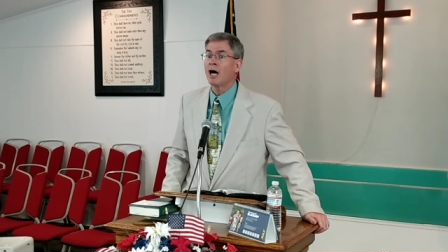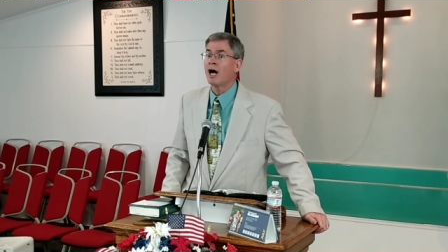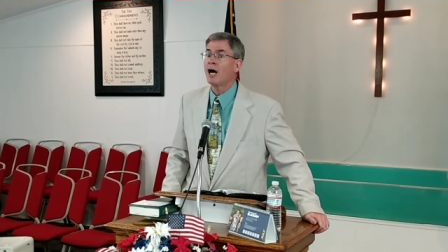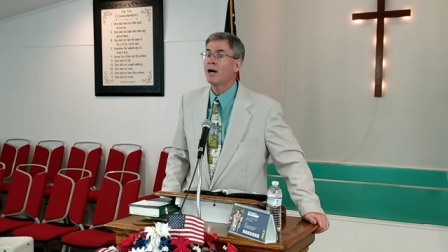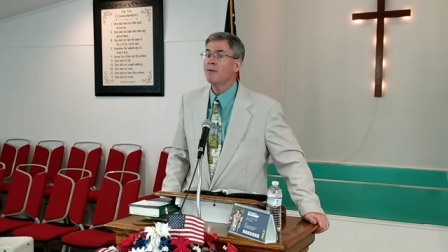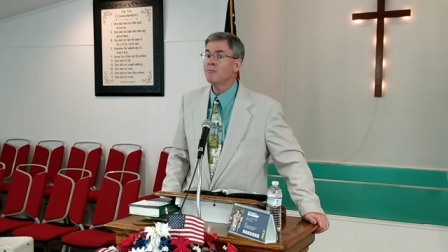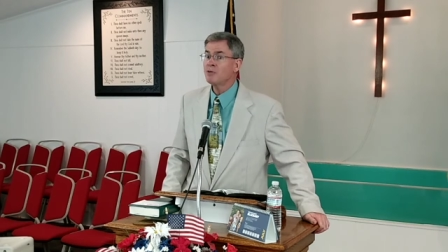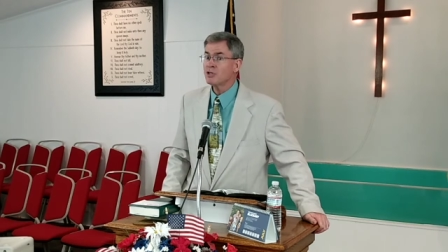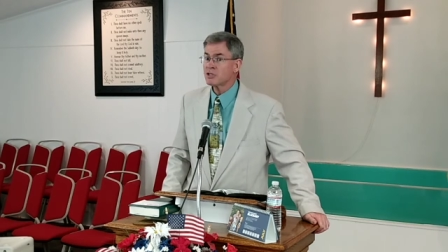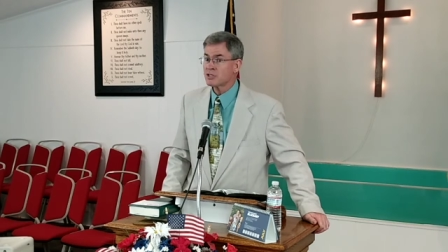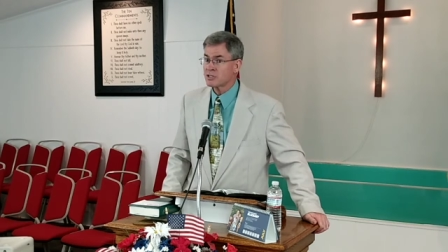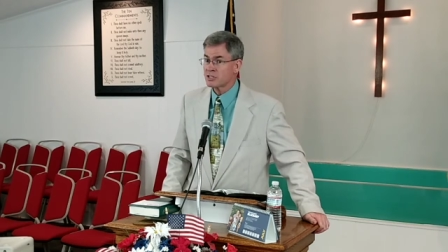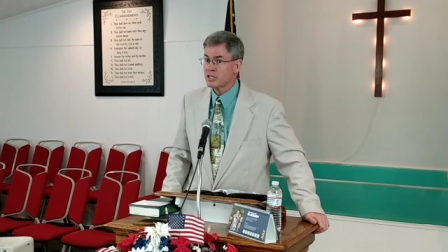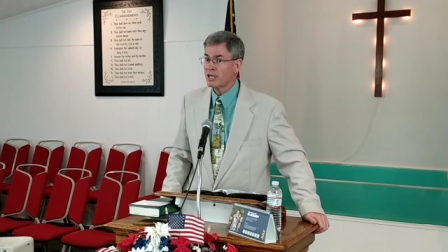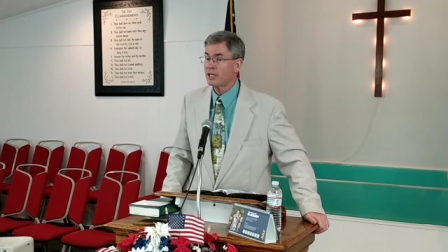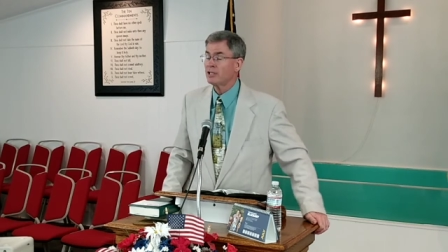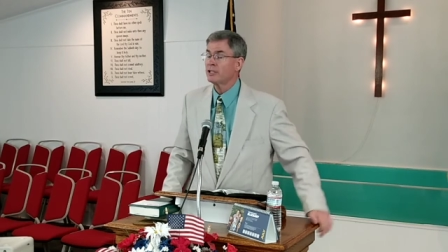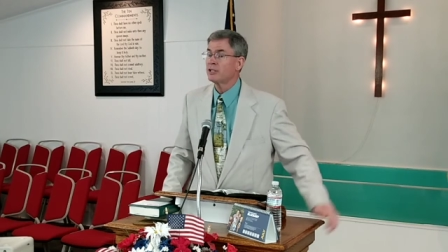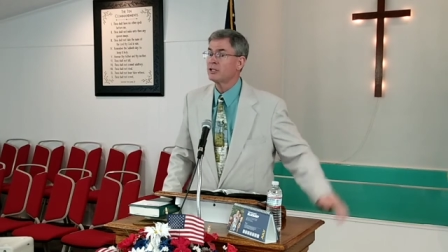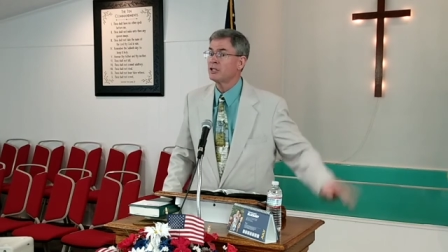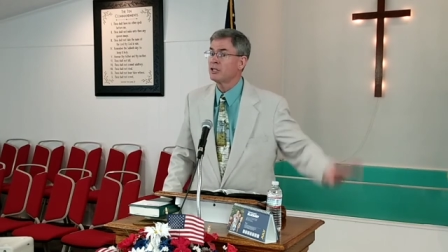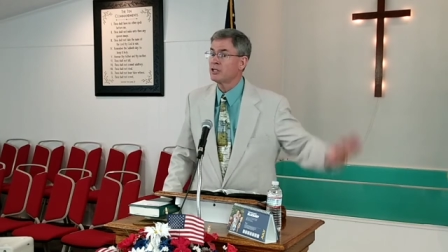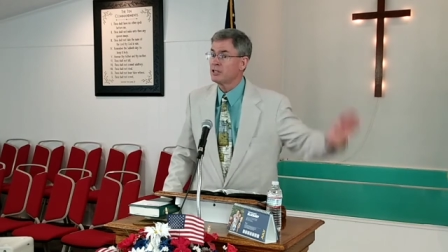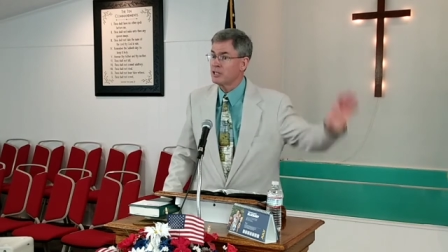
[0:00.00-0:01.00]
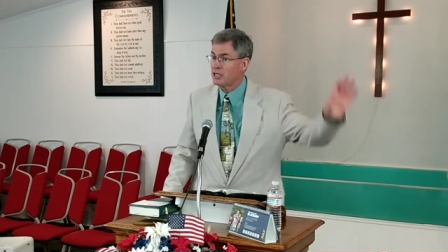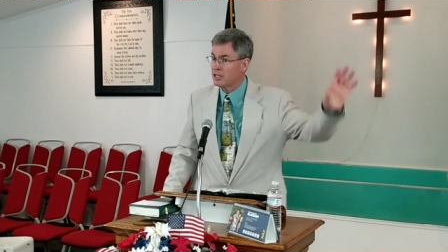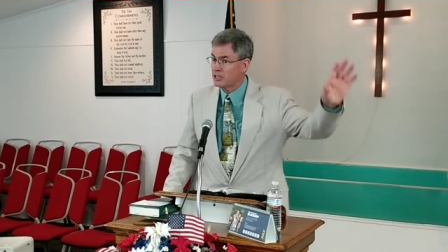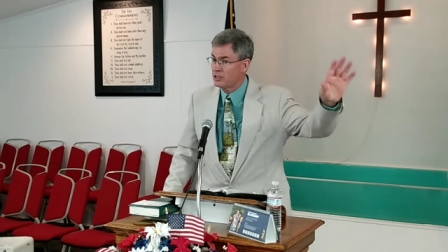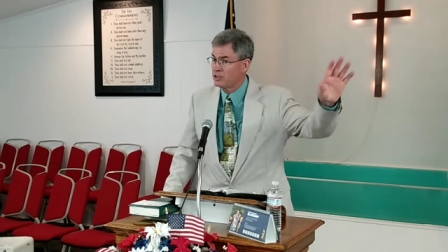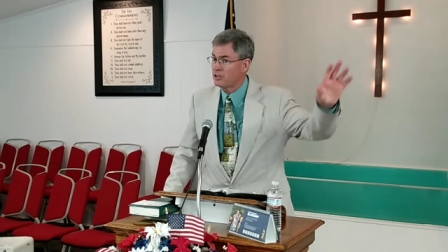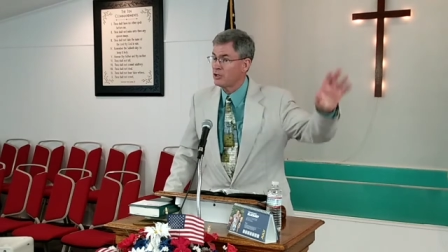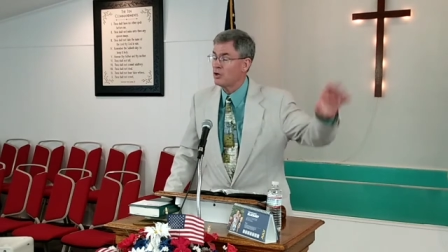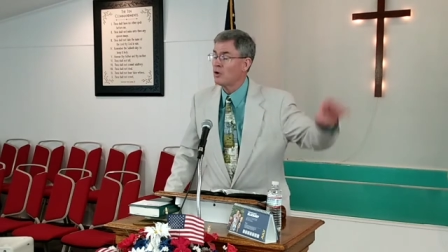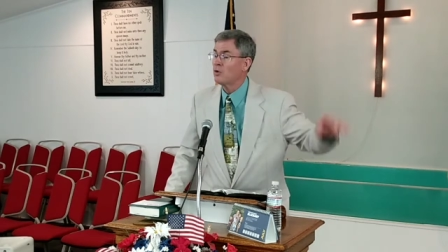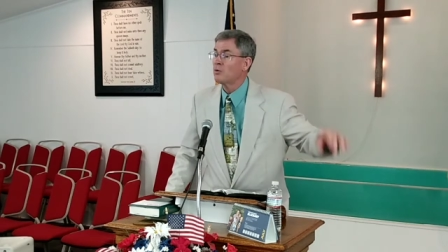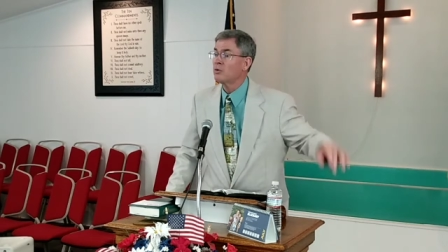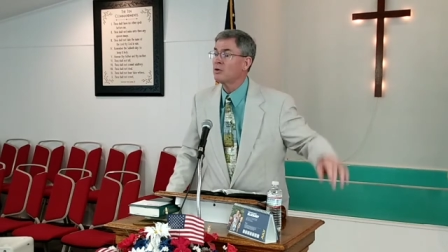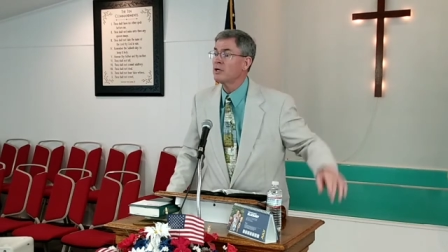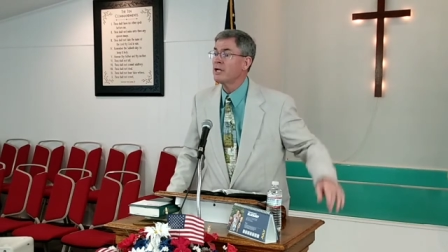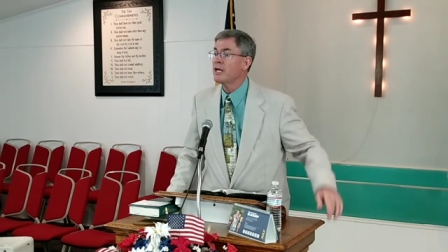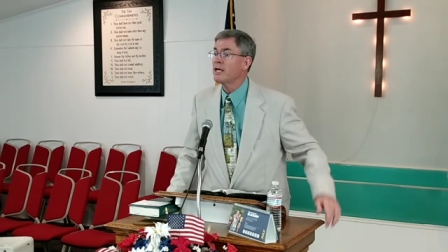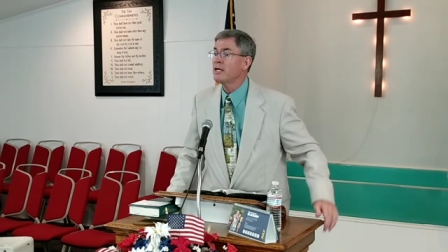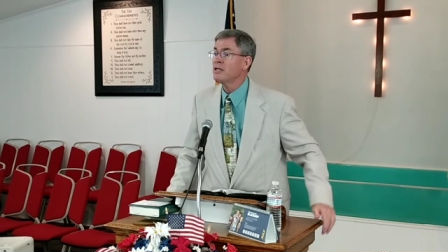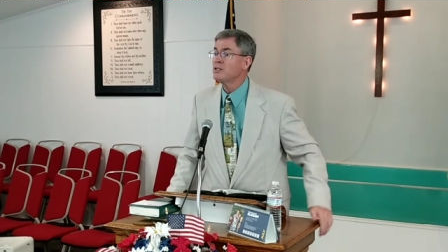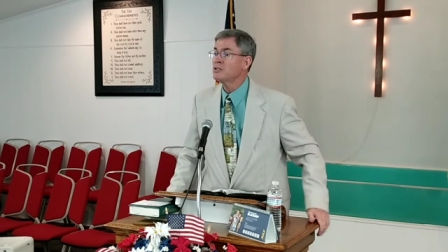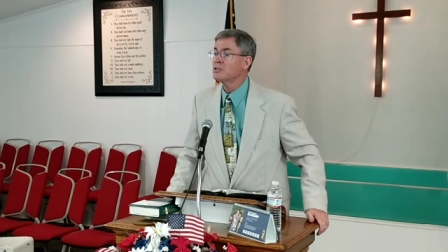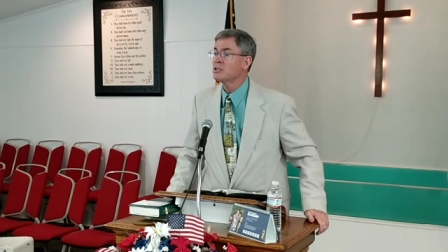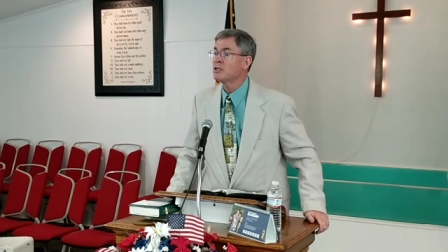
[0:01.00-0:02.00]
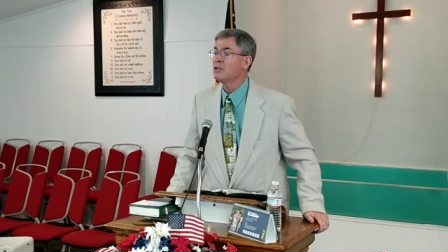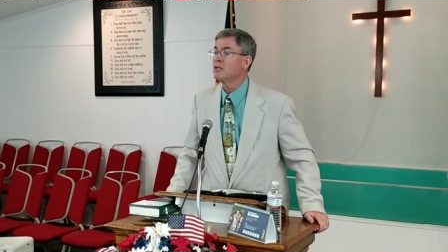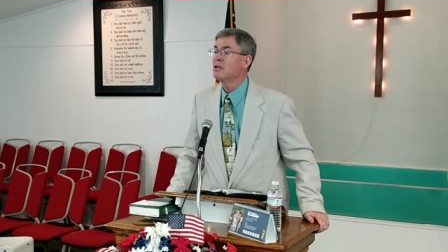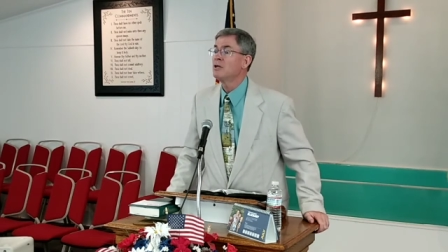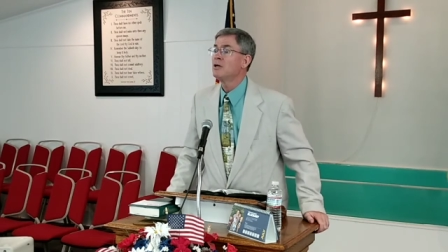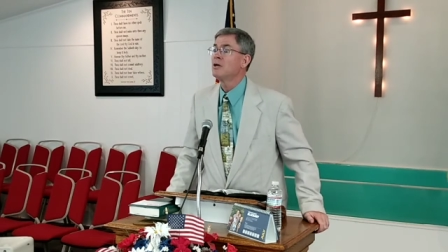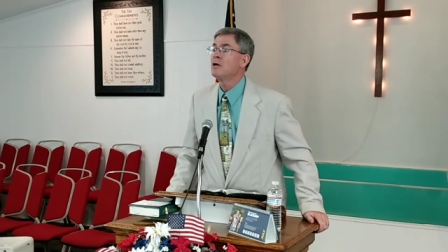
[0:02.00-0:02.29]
I'm just telling you that in the older days,